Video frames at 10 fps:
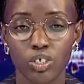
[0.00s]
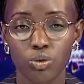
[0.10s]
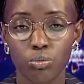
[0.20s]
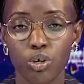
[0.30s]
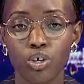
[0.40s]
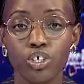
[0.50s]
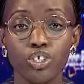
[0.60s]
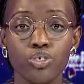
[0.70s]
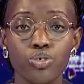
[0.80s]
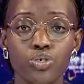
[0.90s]
To more
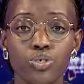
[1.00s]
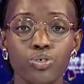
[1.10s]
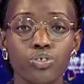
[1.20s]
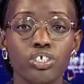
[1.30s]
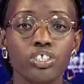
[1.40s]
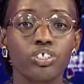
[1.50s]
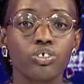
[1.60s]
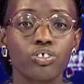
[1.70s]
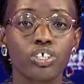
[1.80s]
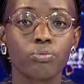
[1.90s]
news, youth in the
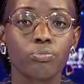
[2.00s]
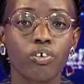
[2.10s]
Northern